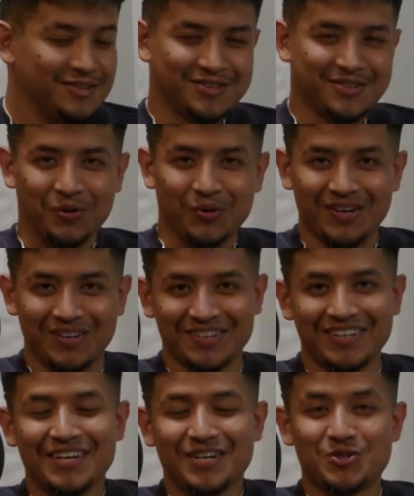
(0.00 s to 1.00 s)
So,
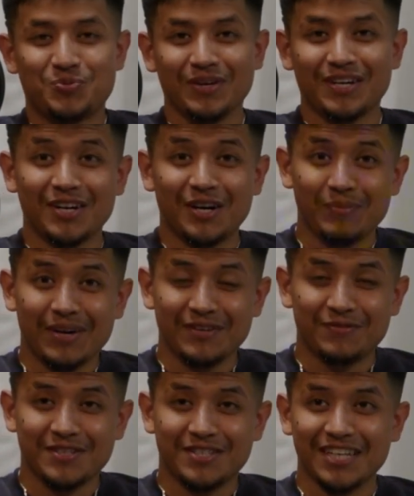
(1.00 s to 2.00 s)
speaking on
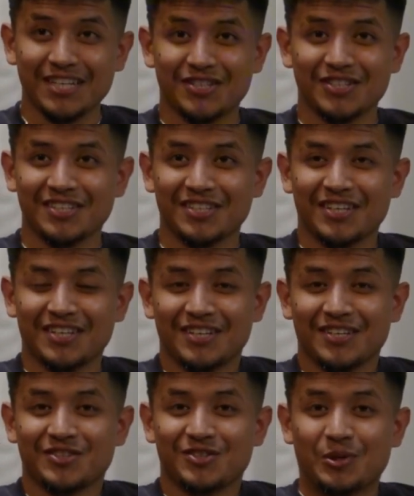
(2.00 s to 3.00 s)
manifestation,
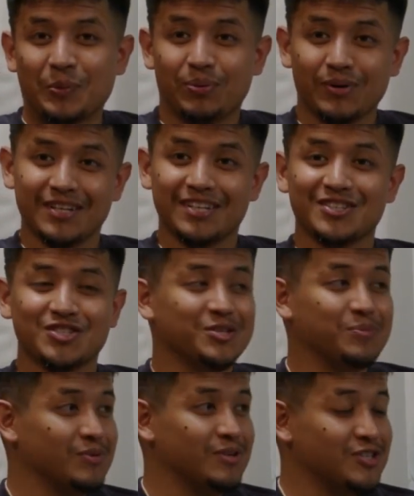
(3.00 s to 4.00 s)
to put it in a
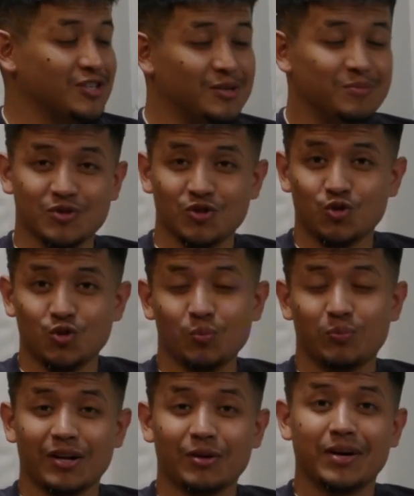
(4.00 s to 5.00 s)
simpler terms, you
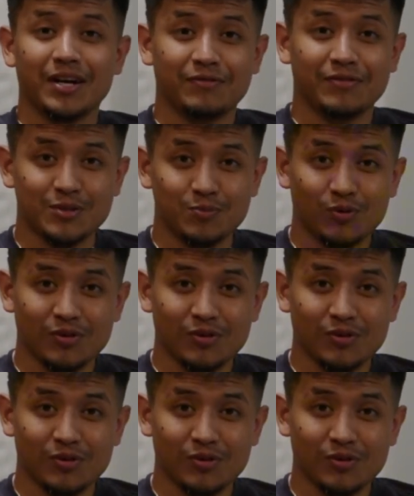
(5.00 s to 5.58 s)
better manifest